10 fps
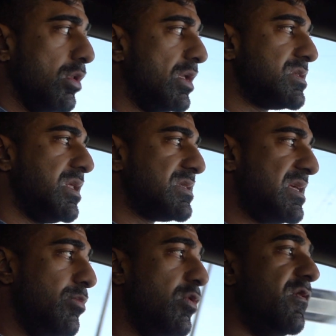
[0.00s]
Let's let's
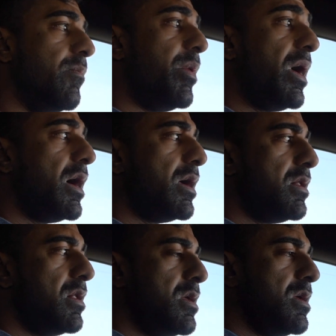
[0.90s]
keep moving. But
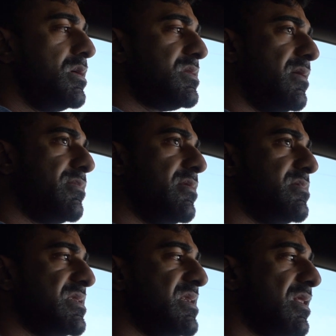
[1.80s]
sometimes
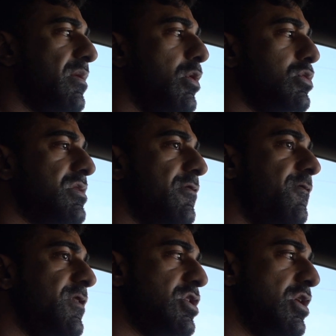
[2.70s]
that's not the most
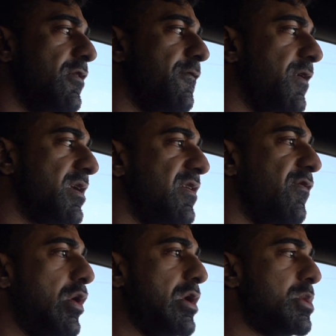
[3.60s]
efficient and effective
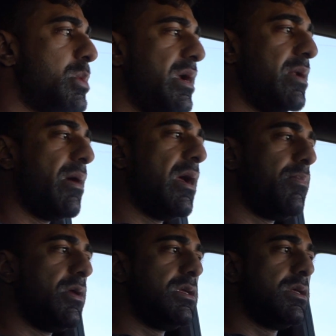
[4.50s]
way to train, in my
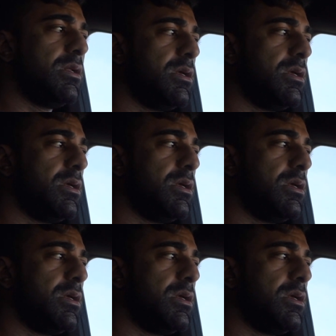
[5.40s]
opinion.